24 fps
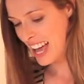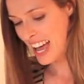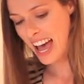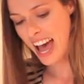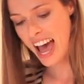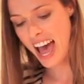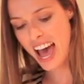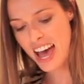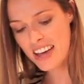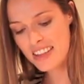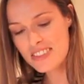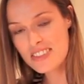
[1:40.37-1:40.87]

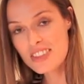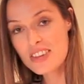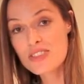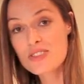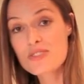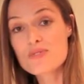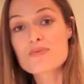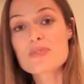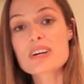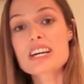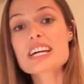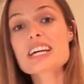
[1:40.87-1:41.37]
Add
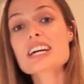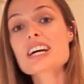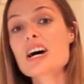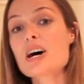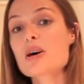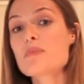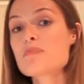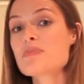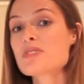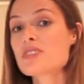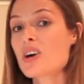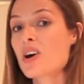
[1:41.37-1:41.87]
the 3
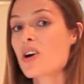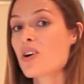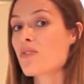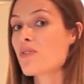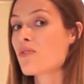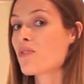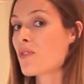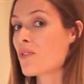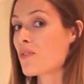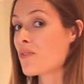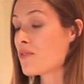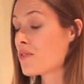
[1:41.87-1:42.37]
cups
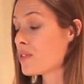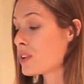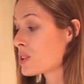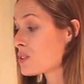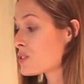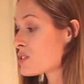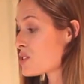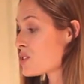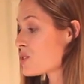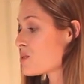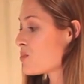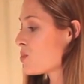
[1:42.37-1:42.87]
of
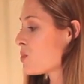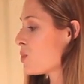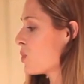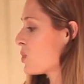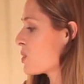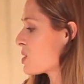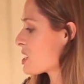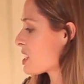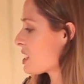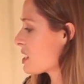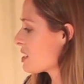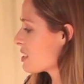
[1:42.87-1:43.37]
filtered
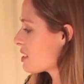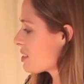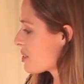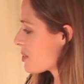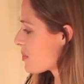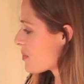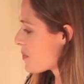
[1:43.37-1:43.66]
water.